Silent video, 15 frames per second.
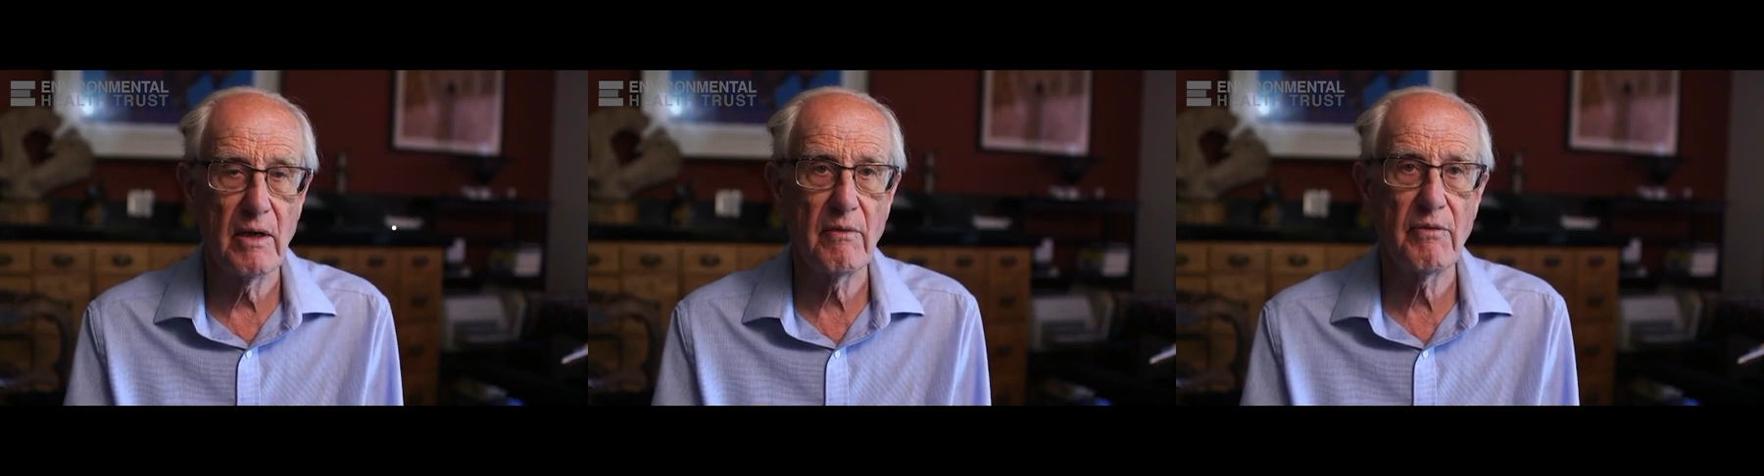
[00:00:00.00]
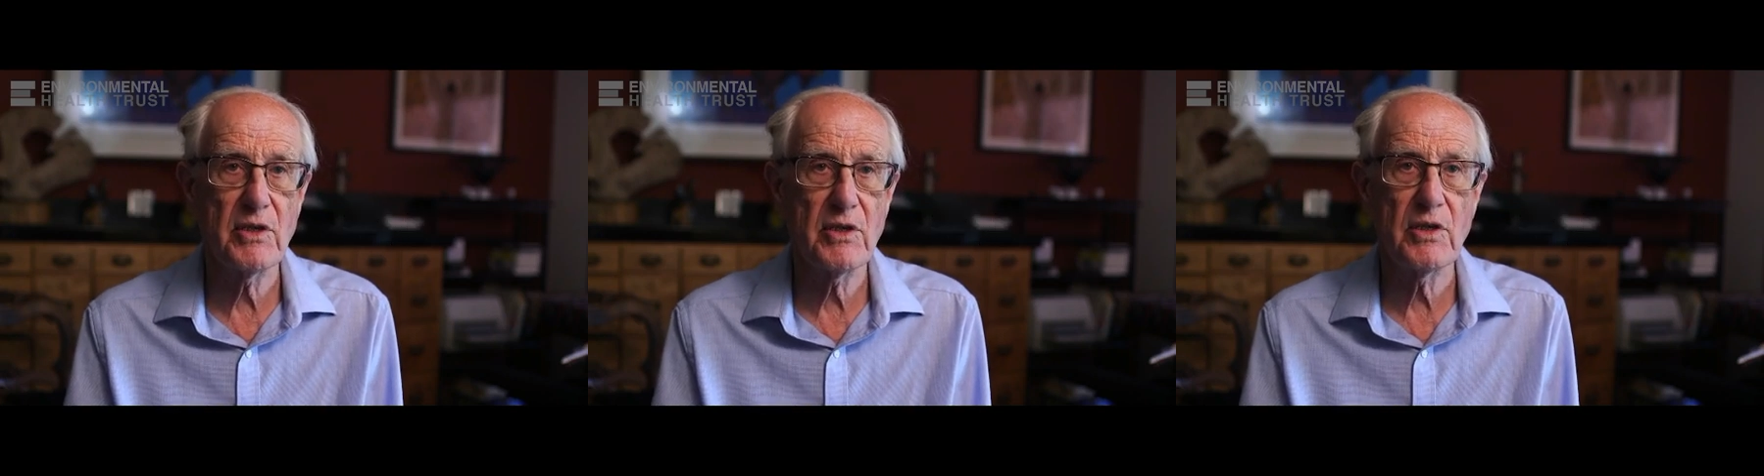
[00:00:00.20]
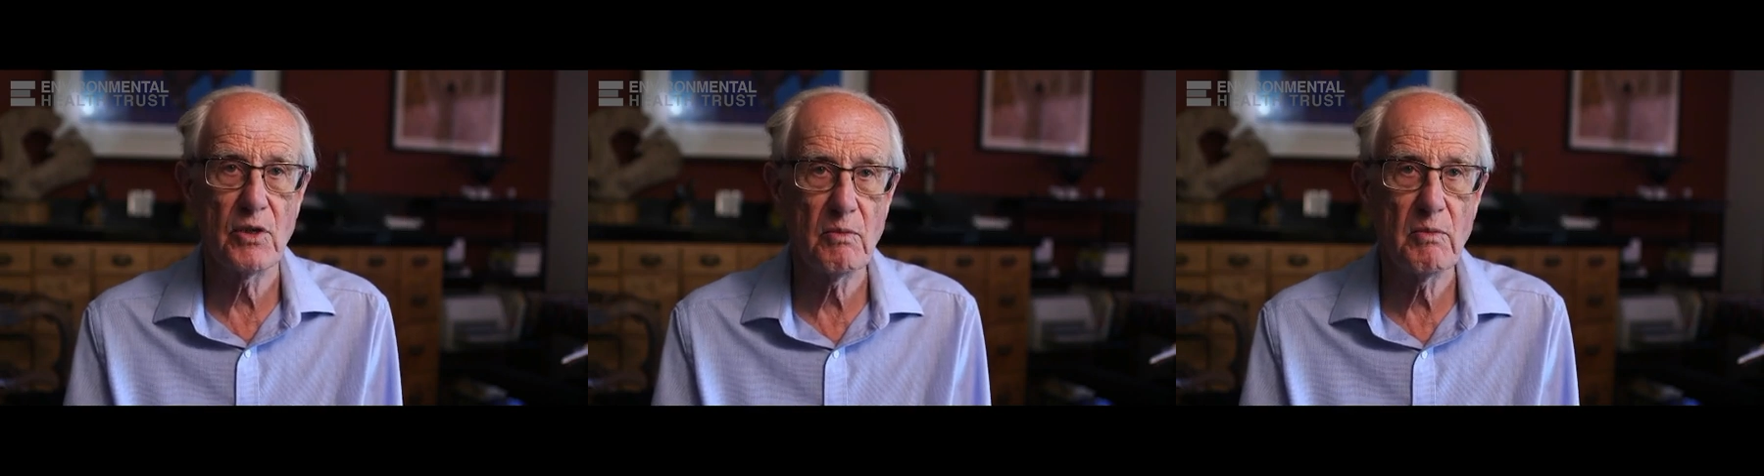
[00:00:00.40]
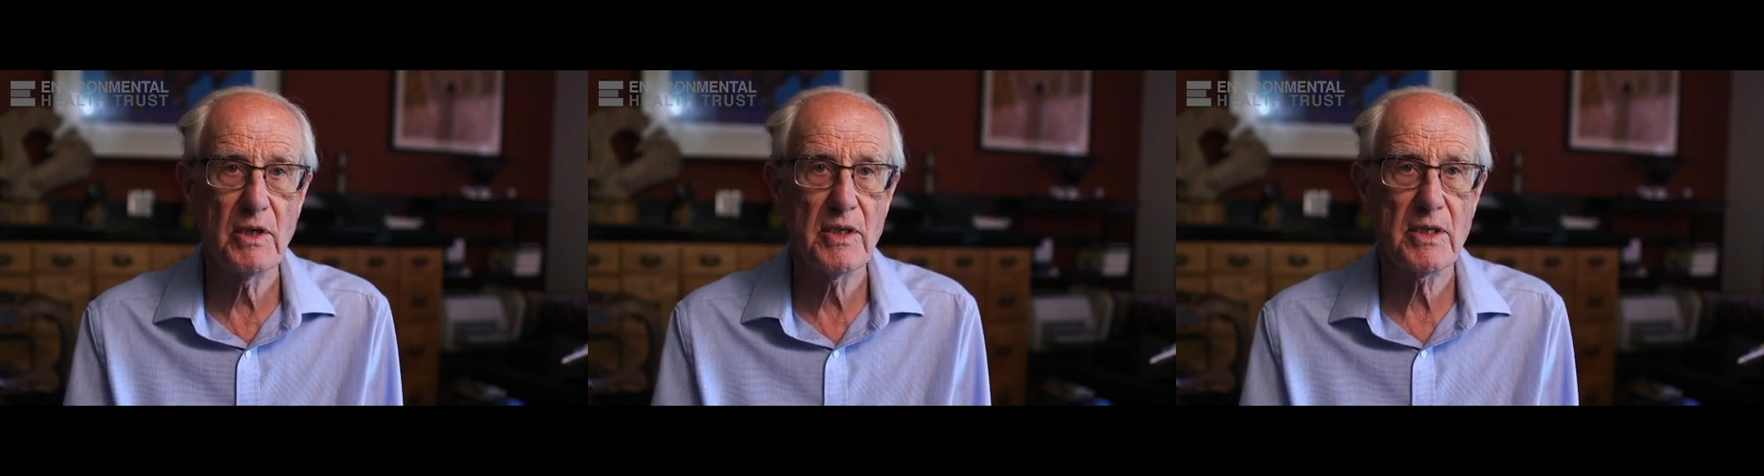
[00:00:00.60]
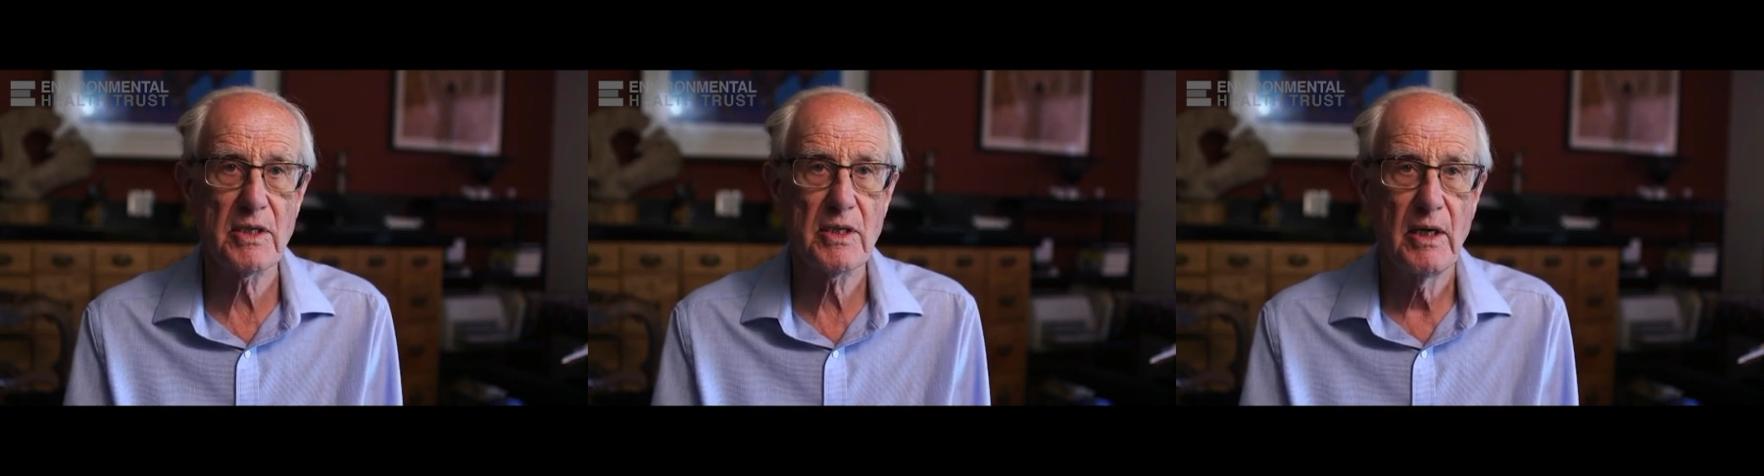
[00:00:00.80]
of the
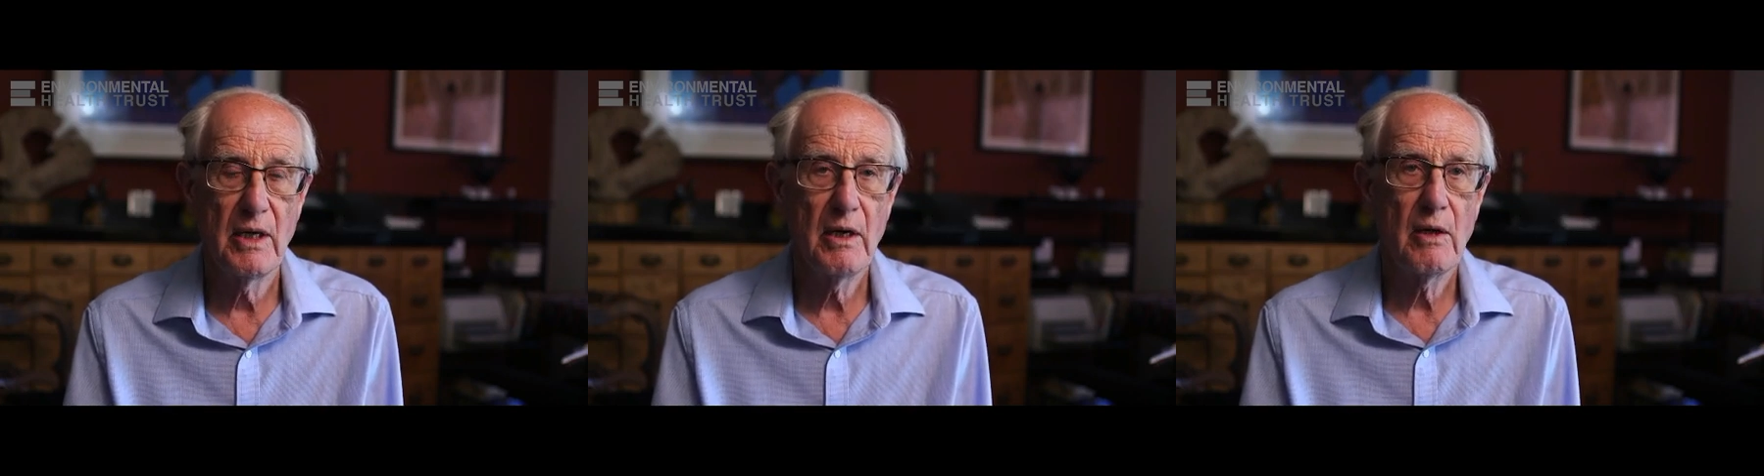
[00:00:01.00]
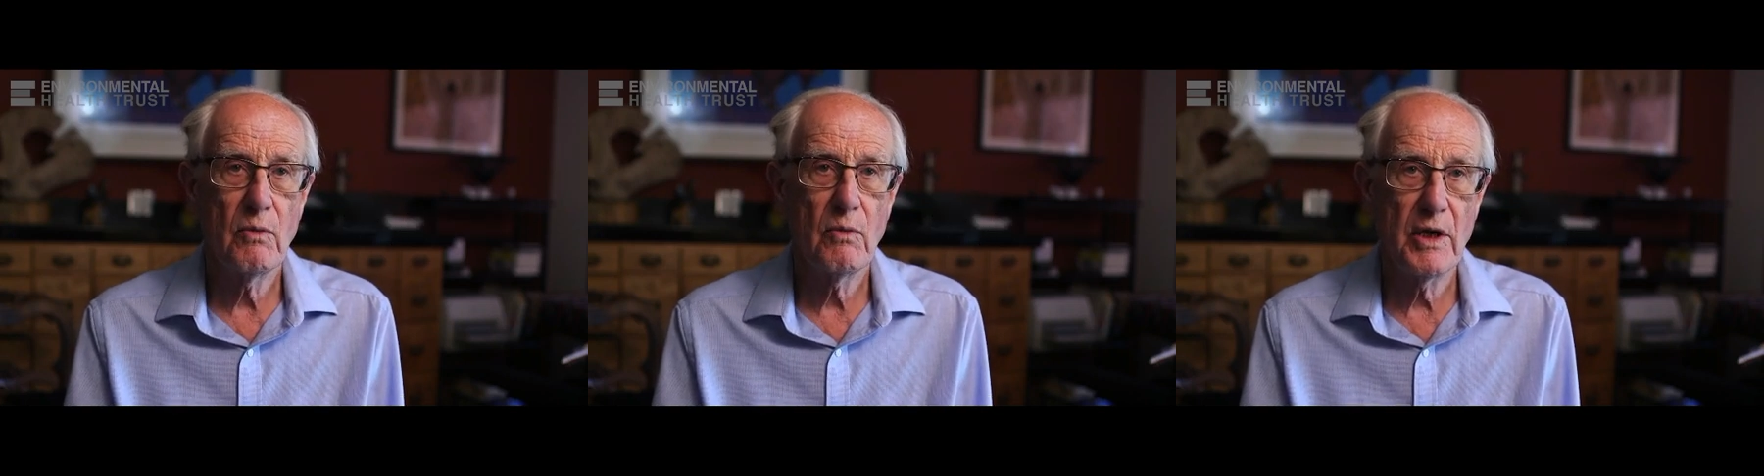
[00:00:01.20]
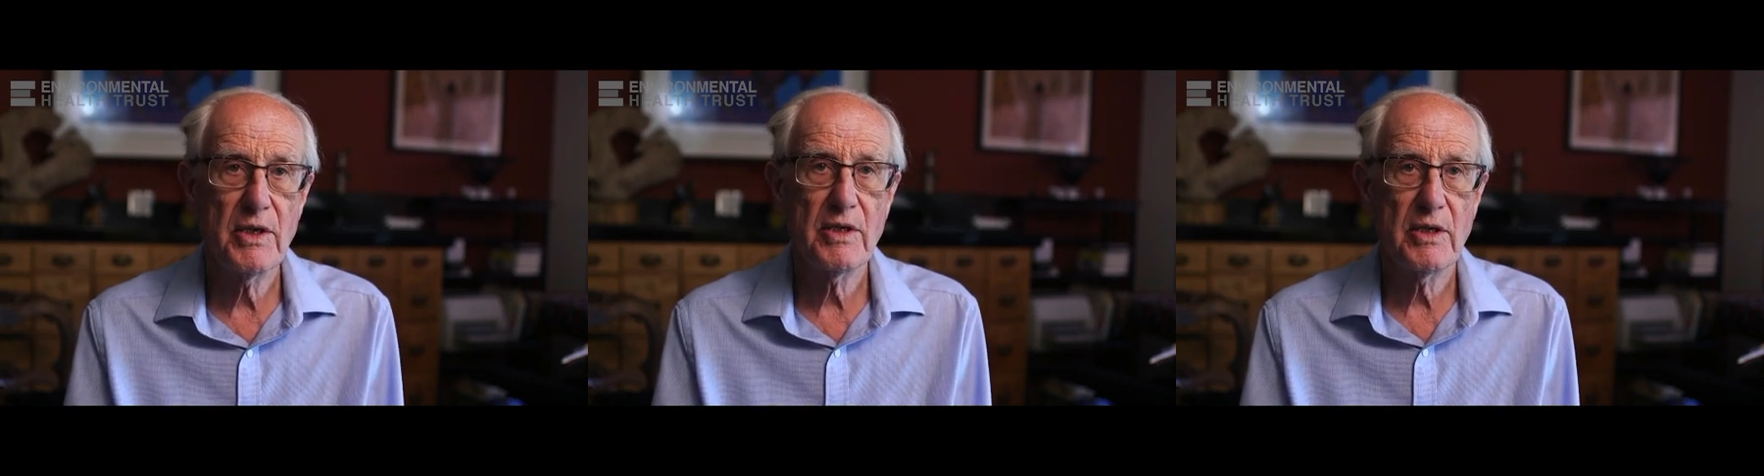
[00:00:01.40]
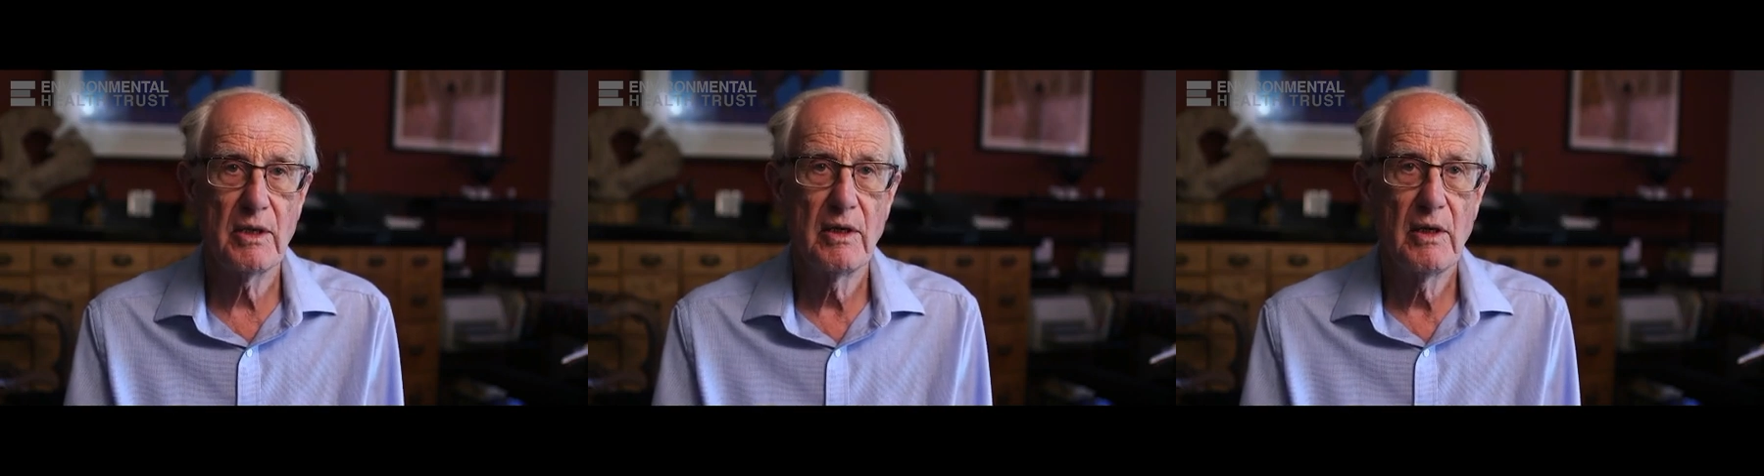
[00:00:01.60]
tumours, which